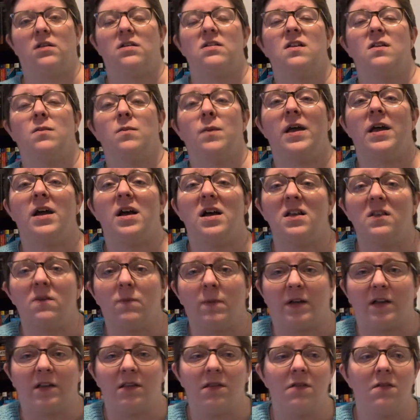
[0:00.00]
This is
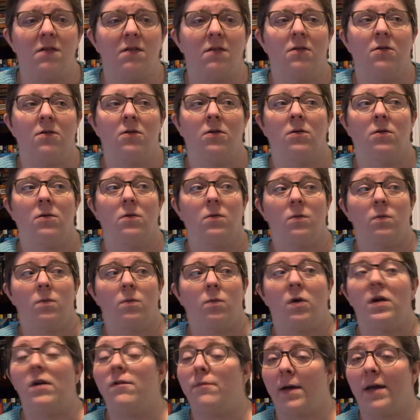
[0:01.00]

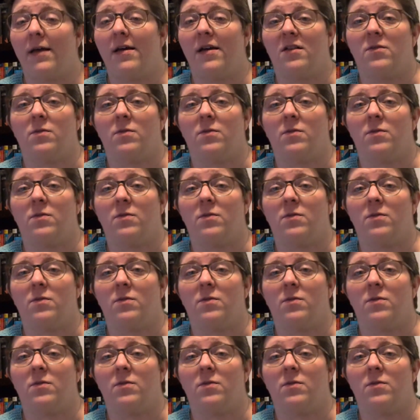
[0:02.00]
one of my